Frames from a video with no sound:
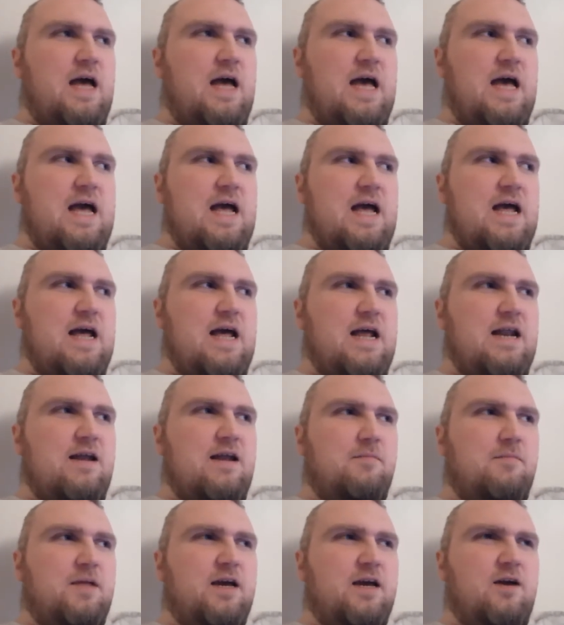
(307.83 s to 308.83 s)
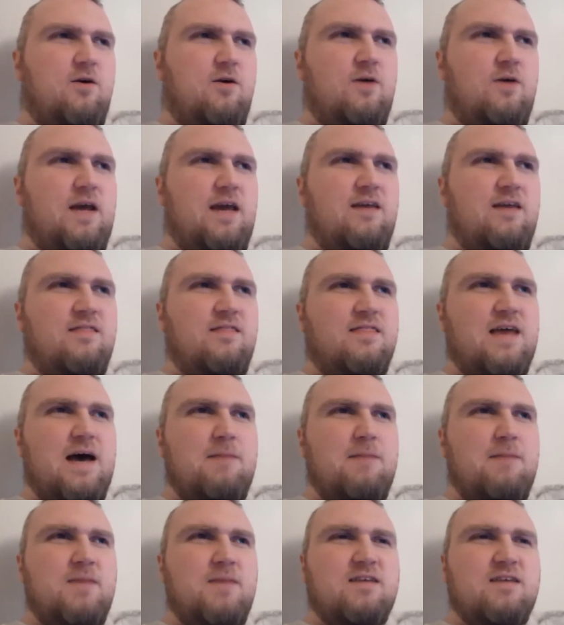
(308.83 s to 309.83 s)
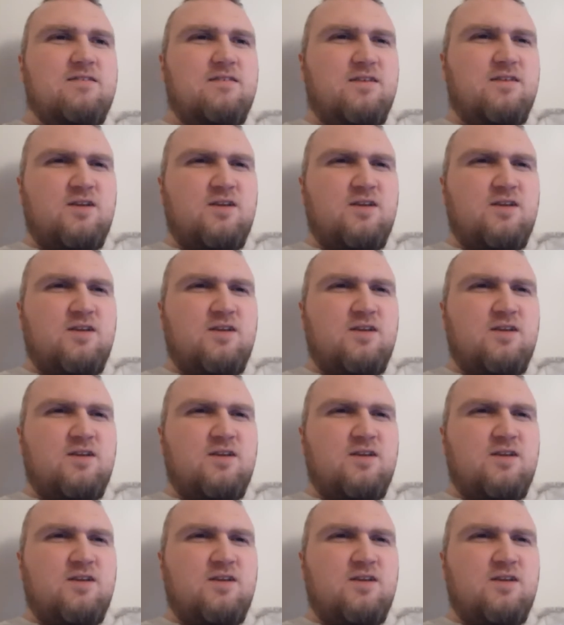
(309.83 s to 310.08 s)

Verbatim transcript: And I'm like, okay, that makes